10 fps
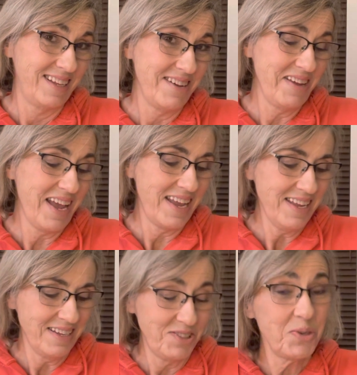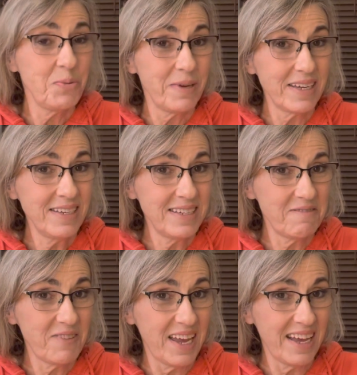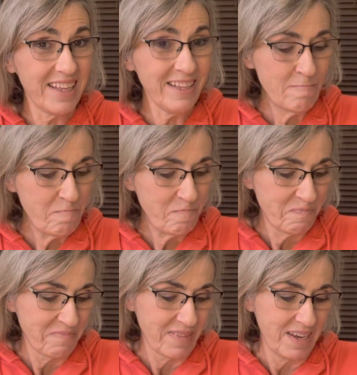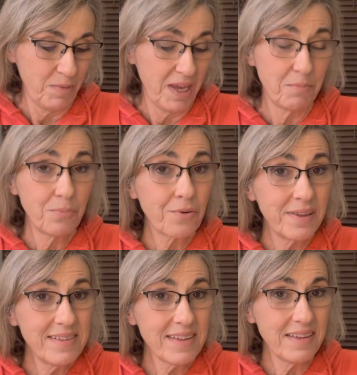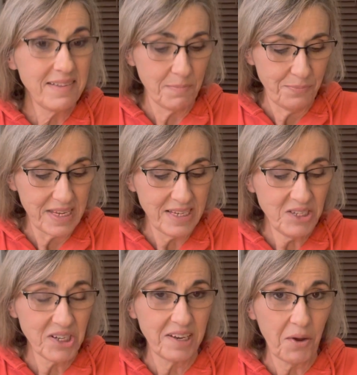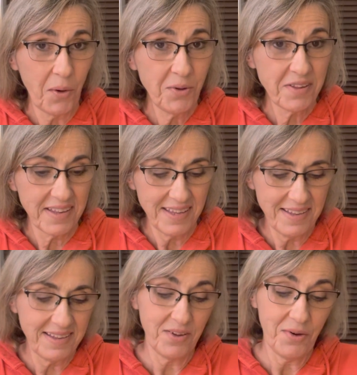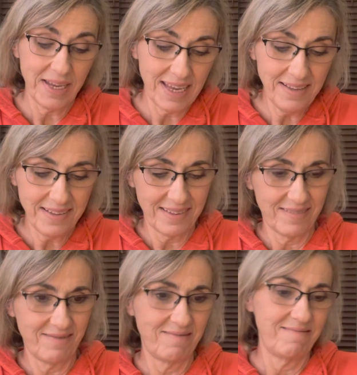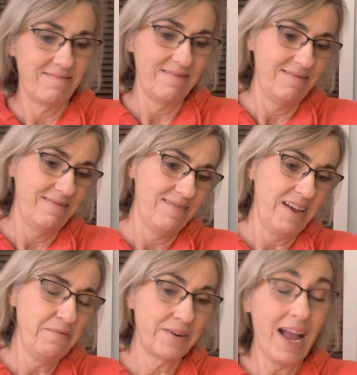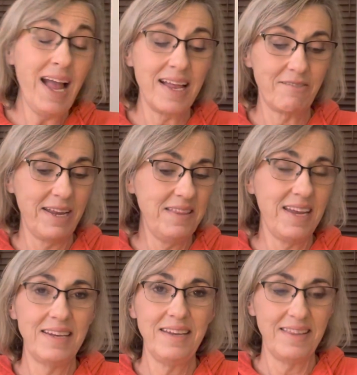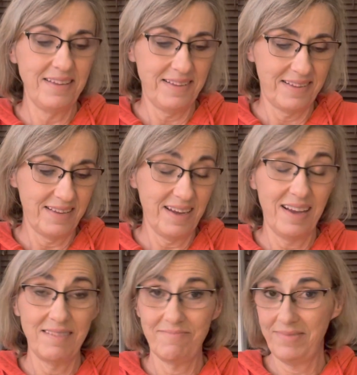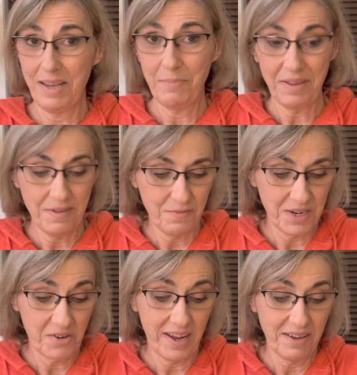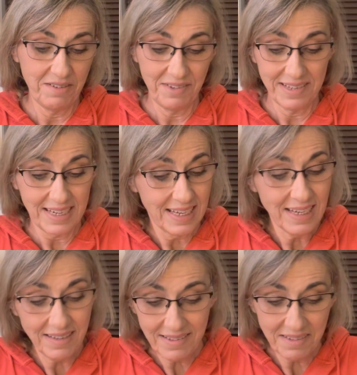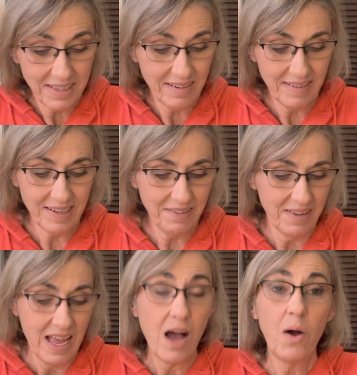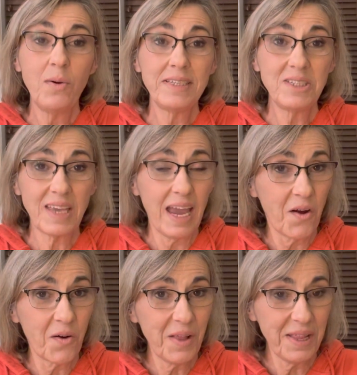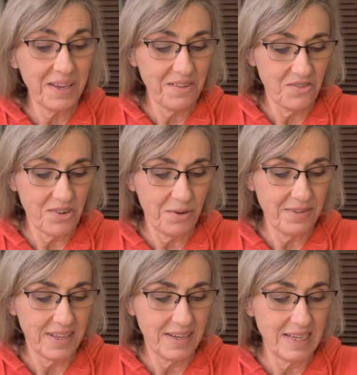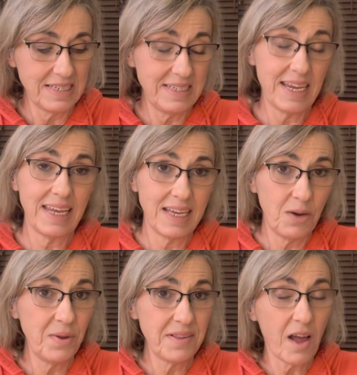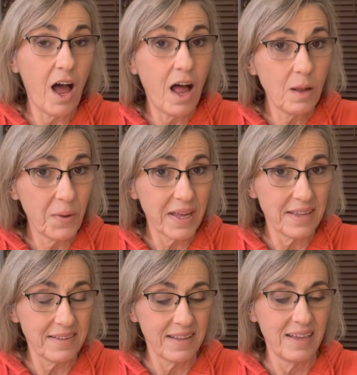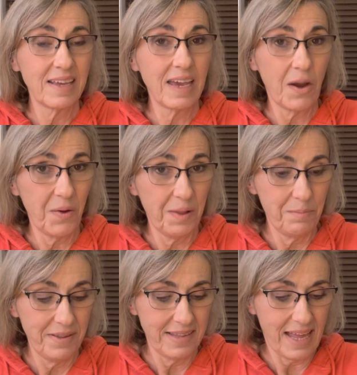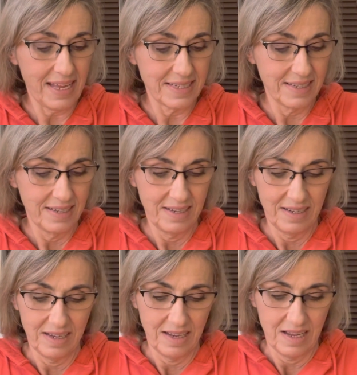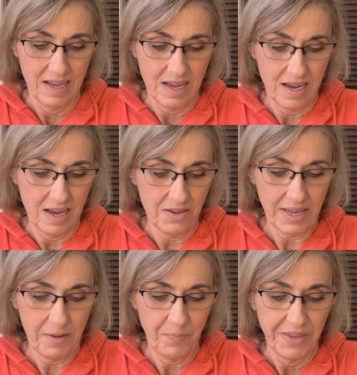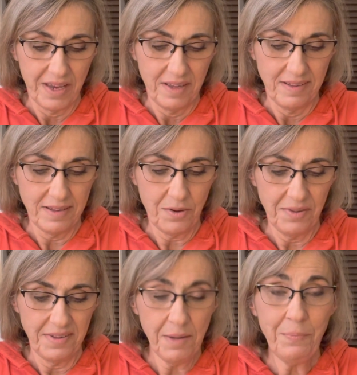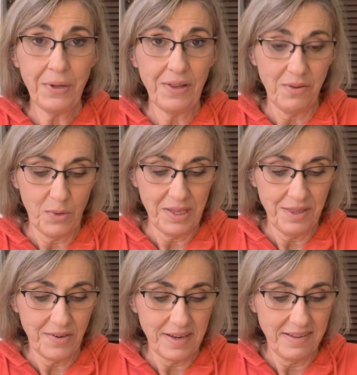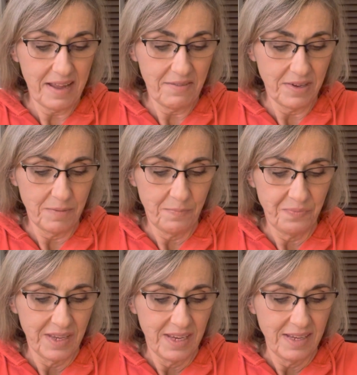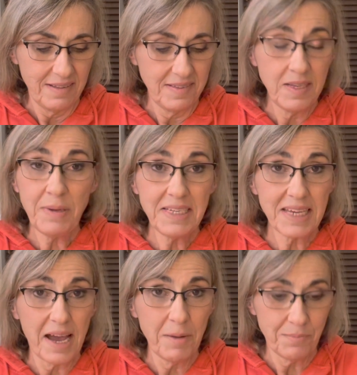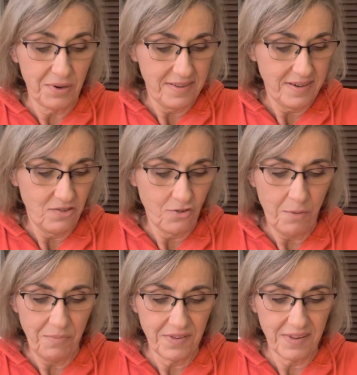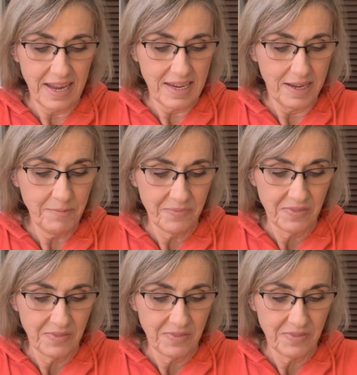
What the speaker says: Okay, too big to fail. And Princess Peach and hoaxes. So I guess I forgot right at the end of this. I must have figured out it was Diana. So there you go. Oh, and Carol is chosen, and a Diana was always Carolyn Bissett. Okay, so simple 137 is tippy top, President Trump saying.